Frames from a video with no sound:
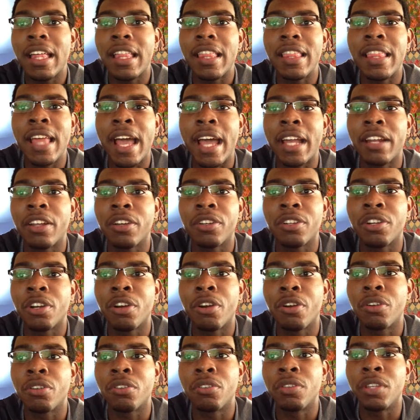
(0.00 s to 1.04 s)
that
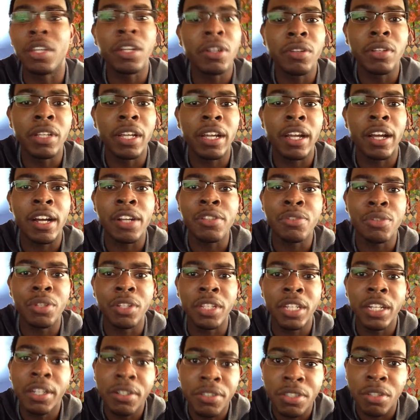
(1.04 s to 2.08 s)
occurred nearly 100
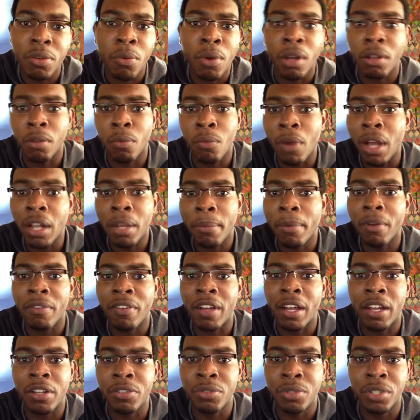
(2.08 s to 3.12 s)
years, well above
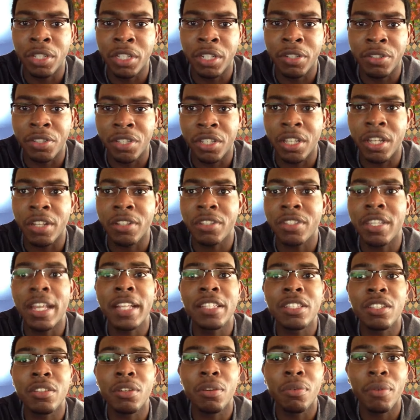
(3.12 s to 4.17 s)
100 years ago. So
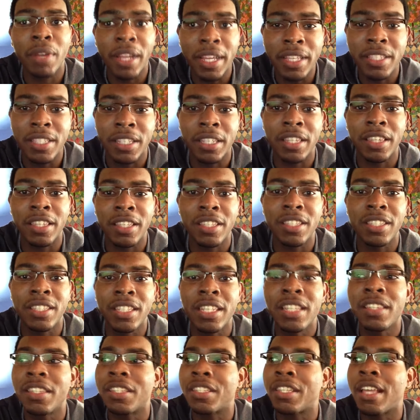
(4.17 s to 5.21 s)
that's crazy to
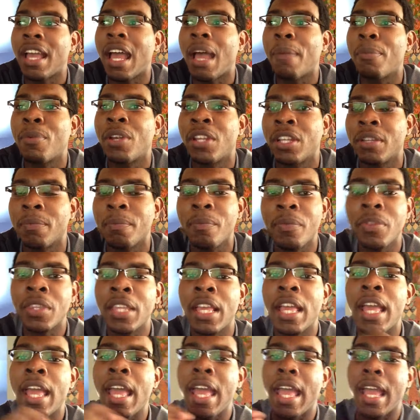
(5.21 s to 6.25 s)
see this happening.
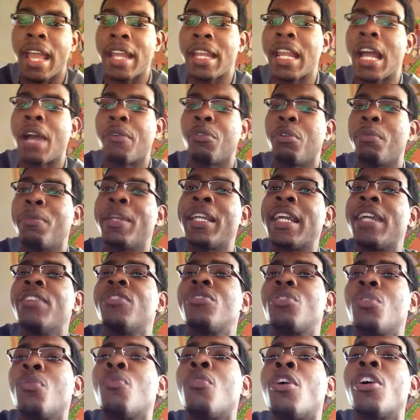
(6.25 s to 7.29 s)
And now we begin
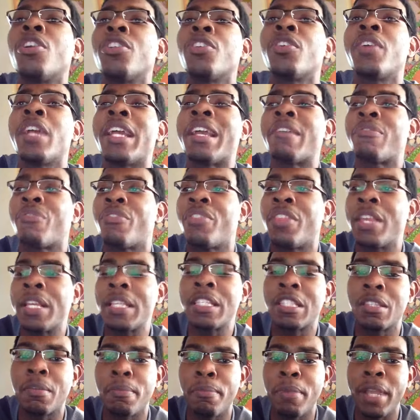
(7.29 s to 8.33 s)
to wonder if
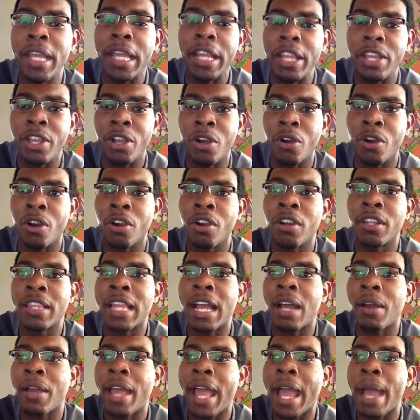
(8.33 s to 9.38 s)
this meteor
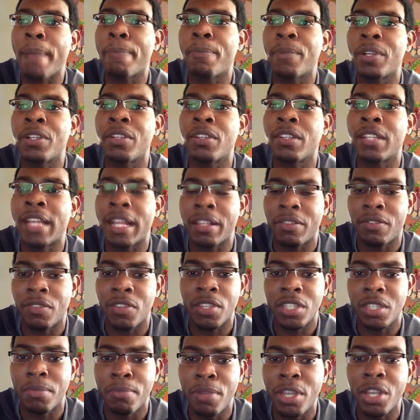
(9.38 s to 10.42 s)
that happened, that
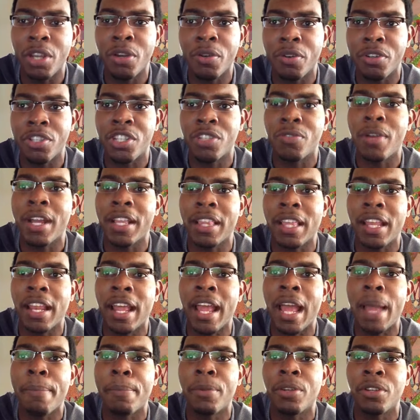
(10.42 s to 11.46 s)
this meteor strike that
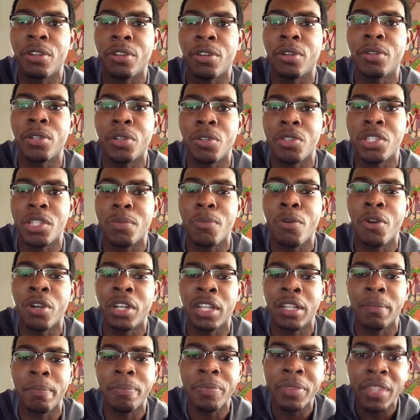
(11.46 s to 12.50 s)
happened earlier this
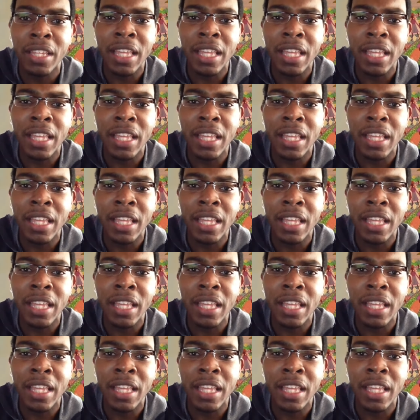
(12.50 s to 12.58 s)
morning,